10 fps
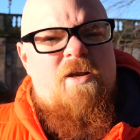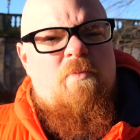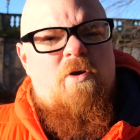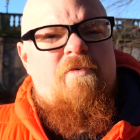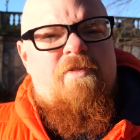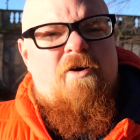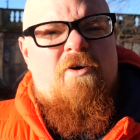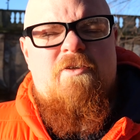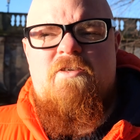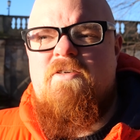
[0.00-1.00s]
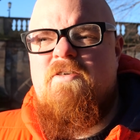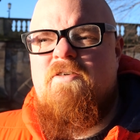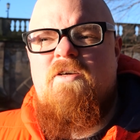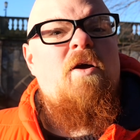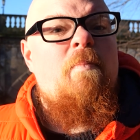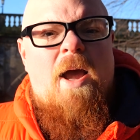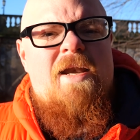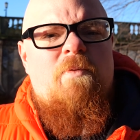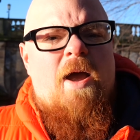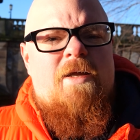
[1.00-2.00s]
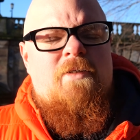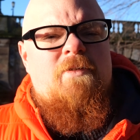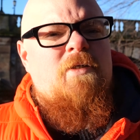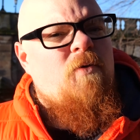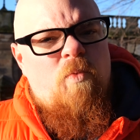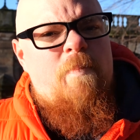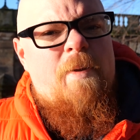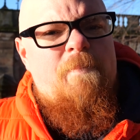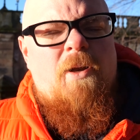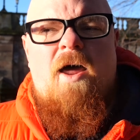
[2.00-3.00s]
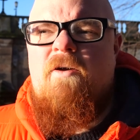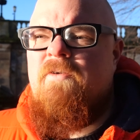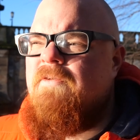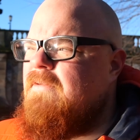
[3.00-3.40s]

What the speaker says: than I would have thought. But anyway, we bimble on.